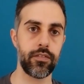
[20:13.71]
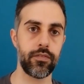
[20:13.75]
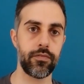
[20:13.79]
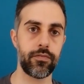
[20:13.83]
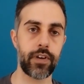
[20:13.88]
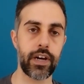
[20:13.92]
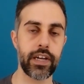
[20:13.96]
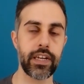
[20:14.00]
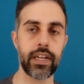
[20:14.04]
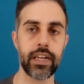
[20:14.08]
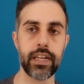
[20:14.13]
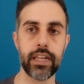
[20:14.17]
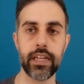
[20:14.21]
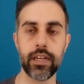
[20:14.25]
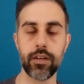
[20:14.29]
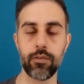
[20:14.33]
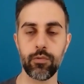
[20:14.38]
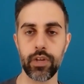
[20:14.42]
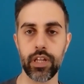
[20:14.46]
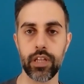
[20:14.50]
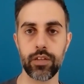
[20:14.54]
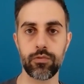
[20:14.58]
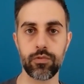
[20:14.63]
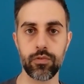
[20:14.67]
finally,
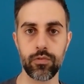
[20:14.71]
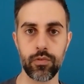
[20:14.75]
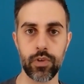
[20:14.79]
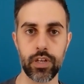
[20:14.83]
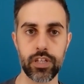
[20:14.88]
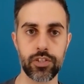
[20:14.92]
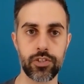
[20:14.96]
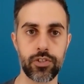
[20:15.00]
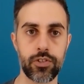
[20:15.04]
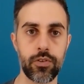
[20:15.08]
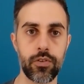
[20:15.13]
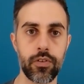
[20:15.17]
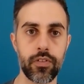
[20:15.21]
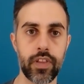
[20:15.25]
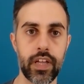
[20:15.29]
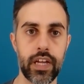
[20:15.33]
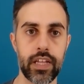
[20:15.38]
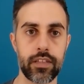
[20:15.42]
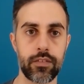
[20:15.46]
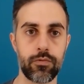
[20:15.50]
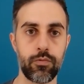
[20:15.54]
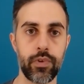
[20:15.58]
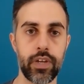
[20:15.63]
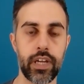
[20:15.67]
we need to ensure
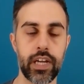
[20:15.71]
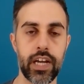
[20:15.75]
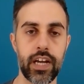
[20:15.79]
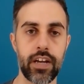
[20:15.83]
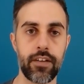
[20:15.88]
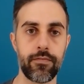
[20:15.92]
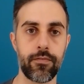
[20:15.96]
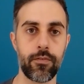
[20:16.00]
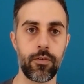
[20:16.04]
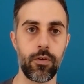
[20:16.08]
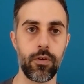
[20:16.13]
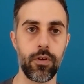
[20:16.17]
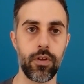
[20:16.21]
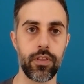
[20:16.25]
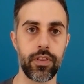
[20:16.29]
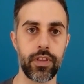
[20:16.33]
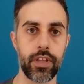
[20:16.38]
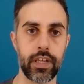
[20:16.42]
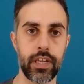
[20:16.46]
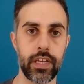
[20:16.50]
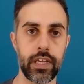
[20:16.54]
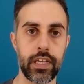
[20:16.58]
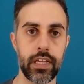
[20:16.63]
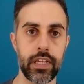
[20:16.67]
that we have all
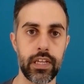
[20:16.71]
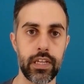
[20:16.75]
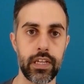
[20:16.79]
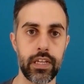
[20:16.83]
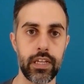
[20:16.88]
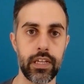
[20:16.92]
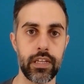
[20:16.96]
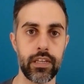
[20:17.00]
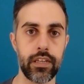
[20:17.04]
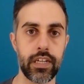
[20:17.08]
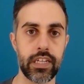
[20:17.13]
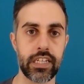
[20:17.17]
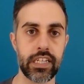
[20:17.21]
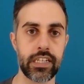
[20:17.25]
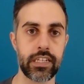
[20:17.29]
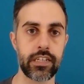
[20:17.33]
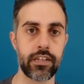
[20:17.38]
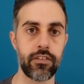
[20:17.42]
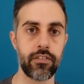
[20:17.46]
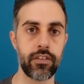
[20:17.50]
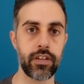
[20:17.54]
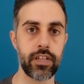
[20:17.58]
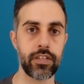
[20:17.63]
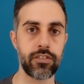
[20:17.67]
the
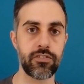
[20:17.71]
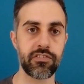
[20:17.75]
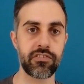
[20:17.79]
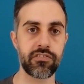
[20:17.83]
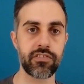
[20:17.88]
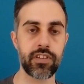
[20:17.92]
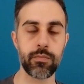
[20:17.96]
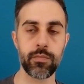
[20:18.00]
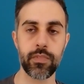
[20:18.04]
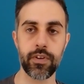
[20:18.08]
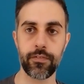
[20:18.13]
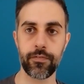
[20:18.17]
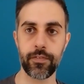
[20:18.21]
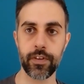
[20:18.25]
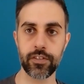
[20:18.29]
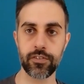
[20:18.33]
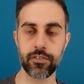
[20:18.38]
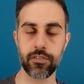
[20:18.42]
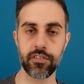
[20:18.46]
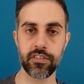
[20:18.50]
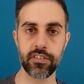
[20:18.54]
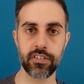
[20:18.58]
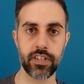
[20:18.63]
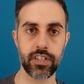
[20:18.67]
necessary GStreamer
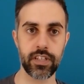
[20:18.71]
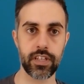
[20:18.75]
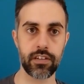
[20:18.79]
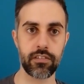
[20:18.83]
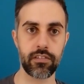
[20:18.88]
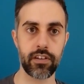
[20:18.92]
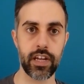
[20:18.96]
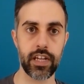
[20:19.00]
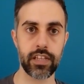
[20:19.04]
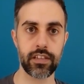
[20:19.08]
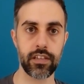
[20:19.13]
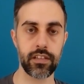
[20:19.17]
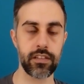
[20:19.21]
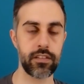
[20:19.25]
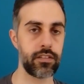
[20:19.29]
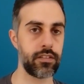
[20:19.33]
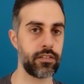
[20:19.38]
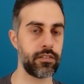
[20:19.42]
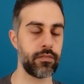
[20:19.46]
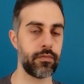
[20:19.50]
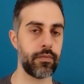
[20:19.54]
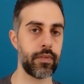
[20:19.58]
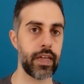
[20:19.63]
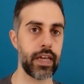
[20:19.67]
features integrated
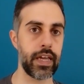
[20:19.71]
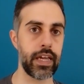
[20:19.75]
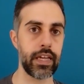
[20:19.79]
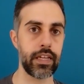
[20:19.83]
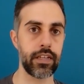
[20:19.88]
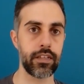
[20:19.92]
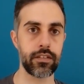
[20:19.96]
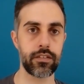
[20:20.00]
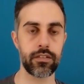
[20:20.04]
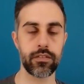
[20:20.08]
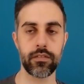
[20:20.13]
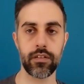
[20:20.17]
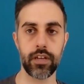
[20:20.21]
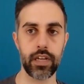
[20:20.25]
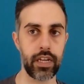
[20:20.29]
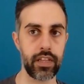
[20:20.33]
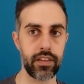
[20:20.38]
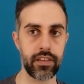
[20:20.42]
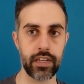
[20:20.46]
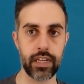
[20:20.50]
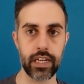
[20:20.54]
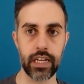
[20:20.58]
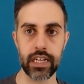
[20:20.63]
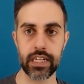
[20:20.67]
and
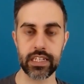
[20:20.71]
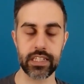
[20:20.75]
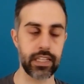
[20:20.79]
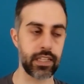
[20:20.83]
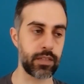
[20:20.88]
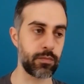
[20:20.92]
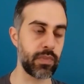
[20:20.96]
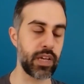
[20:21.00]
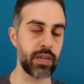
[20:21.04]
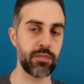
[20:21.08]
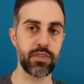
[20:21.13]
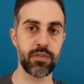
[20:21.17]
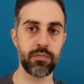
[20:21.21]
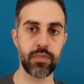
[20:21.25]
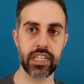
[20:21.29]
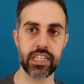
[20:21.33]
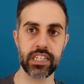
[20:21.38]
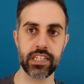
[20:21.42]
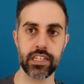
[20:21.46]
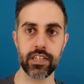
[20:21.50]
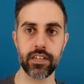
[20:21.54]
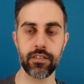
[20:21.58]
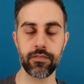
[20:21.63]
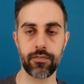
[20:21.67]
anything else that may be
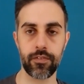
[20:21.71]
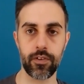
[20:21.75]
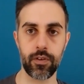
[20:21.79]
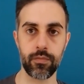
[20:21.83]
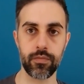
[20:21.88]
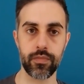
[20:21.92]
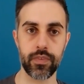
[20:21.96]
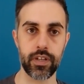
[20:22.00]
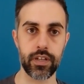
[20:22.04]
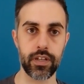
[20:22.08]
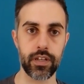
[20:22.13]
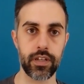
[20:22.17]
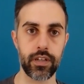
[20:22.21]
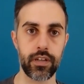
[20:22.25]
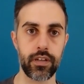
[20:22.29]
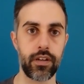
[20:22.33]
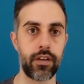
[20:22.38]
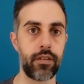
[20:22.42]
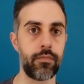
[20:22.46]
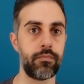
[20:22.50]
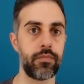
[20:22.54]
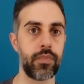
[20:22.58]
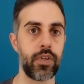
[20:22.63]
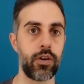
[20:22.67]
missing from
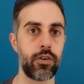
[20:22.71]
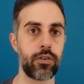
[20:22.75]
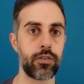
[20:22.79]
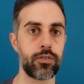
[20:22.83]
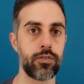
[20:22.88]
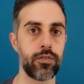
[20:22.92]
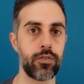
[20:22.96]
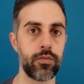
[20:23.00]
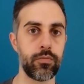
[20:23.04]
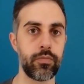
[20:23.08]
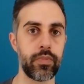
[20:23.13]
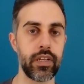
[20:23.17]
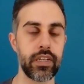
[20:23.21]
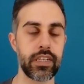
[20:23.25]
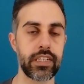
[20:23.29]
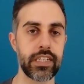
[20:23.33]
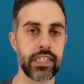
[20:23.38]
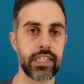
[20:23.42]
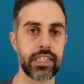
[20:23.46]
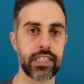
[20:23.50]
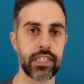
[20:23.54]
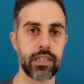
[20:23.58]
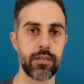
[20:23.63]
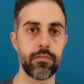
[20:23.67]
the Yocto build
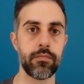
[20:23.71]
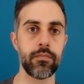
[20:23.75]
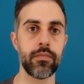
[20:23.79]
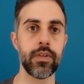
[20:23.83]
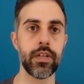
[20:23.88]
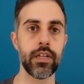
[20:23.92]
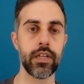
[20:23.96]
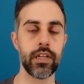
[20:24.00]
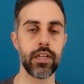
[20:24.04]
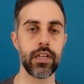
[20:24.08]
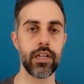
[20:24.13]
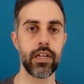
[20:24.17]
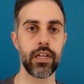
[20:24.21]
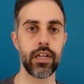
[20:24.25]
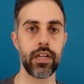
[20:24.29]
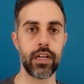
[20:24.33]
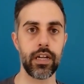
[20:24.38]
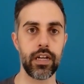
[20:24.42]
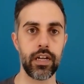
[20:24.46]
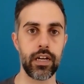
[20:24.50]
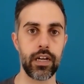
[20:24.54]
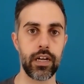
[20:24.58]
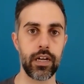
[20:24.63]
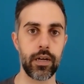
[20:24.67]
system
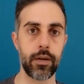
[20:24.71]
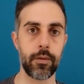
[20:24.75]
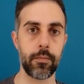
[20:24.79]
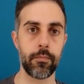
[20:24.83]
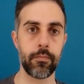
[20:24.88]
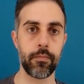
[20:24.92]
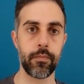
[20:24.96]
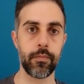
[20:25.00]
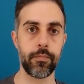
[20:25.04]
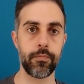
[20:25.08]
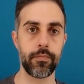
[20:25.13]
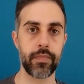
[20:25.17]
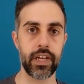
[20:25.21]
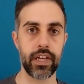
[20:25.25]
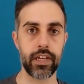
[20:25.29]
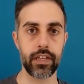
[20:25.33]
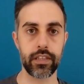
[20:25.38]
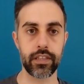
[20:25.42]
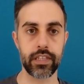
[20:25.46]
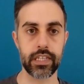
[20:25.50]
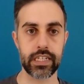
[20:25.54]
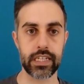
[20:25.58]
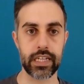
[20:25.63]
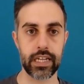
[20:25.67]

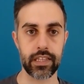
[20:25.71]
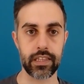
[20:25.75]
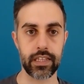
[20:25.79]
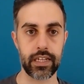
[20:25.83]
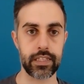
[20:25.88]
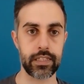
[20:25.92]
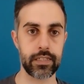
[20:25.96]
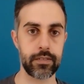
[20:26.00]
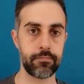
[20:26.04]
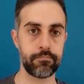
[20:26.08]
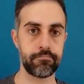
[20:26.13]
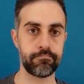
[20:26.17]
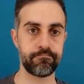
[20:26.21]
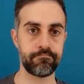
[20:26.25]
and things like that.